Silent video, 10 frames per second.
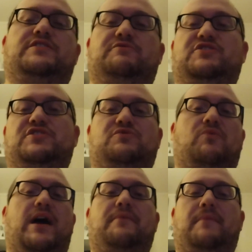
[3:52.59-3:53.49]
It was just the
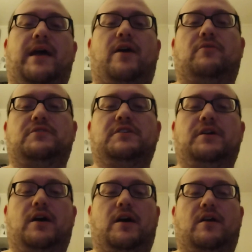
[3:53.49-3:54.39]
right amount,
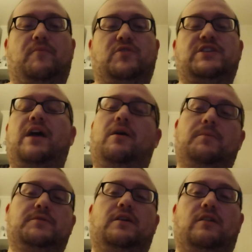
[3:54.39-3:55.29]
which
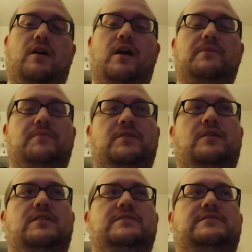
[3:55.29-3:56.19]
helped a lot
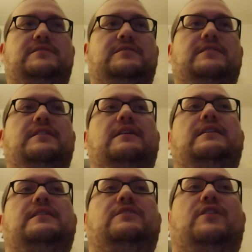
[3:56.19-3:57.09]
because,
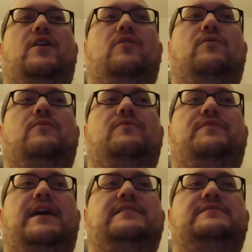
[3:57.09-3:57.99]

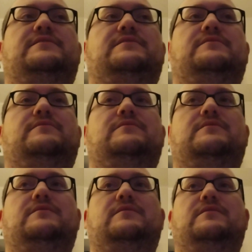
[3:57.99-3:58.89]
that's
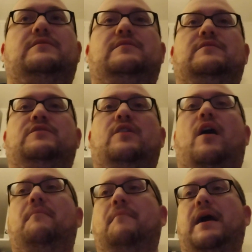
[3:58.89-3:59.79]

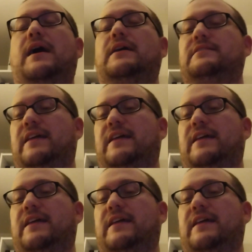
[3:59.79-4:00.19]
not my